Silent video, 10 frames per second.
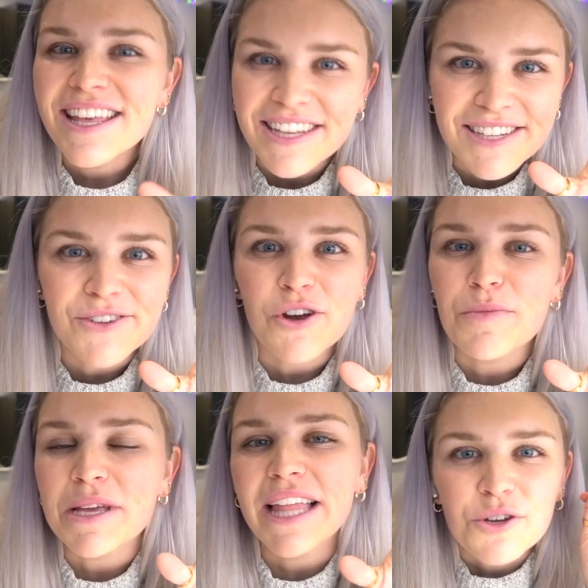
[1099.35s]
This is going to
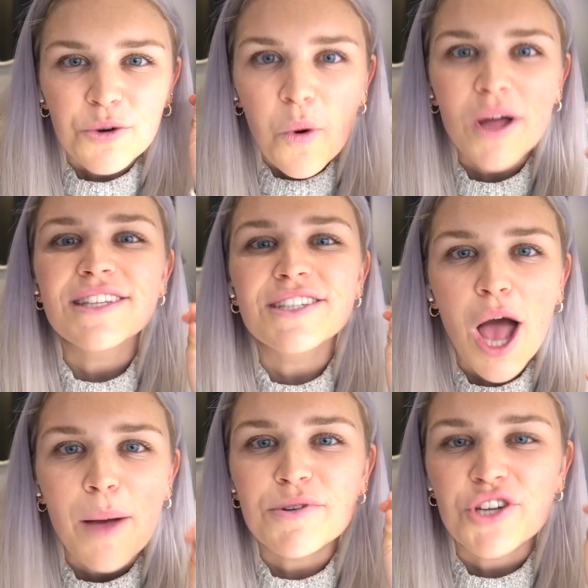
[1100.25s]
be like your
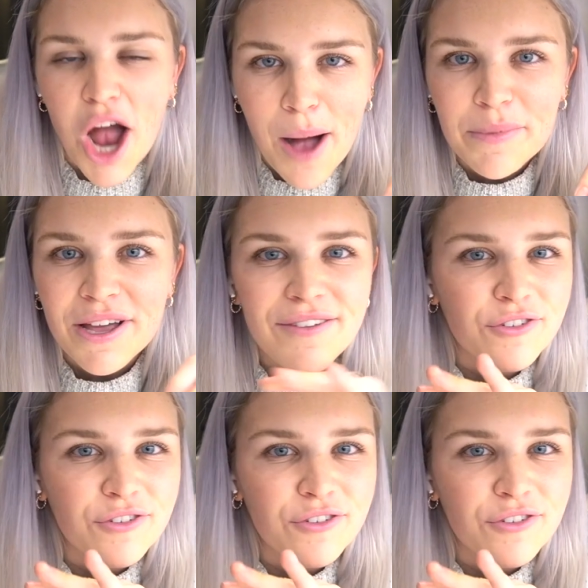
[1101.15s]
one-stop shop